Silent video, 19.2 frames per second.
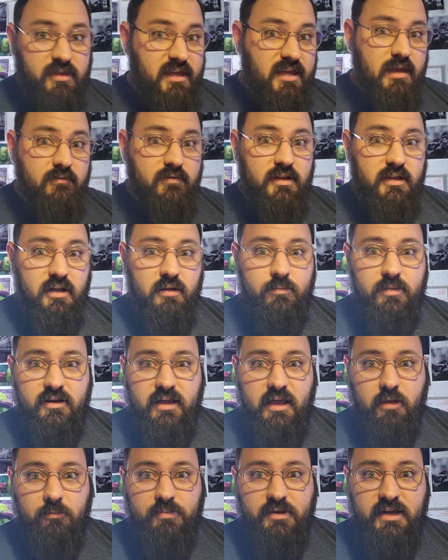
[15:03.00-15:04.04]
they give you a little bit of
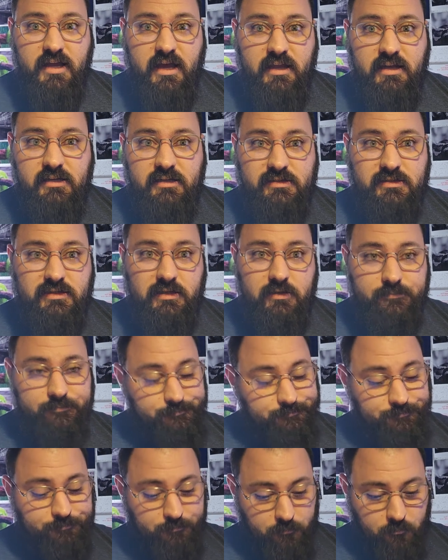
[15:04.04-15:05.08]
help and guidance in
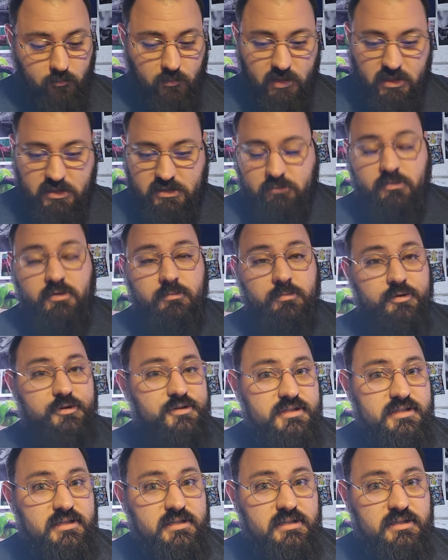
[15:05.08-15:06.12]
some of the
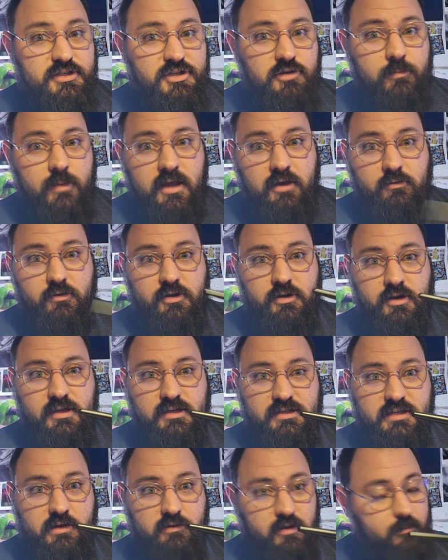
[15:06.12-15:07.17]
purchases that you make when you're
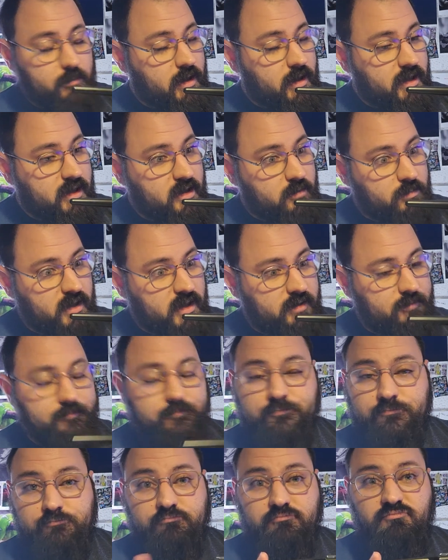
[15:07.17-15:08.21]
considering buying a pen.
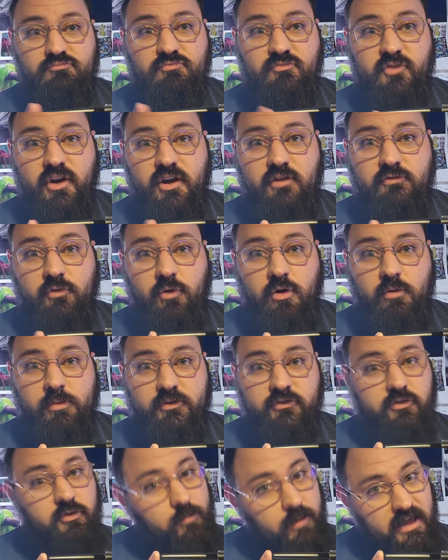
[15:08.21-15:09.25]
Very
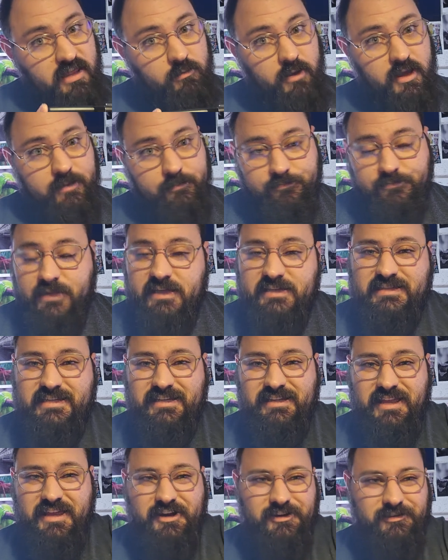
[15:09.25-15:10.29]
affordable too, by the way. I'll see you
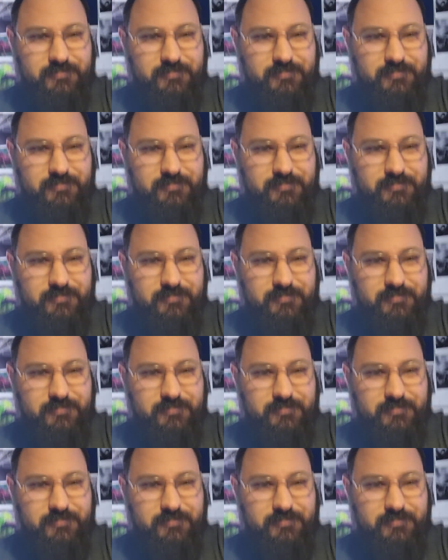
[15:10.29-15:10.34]
later.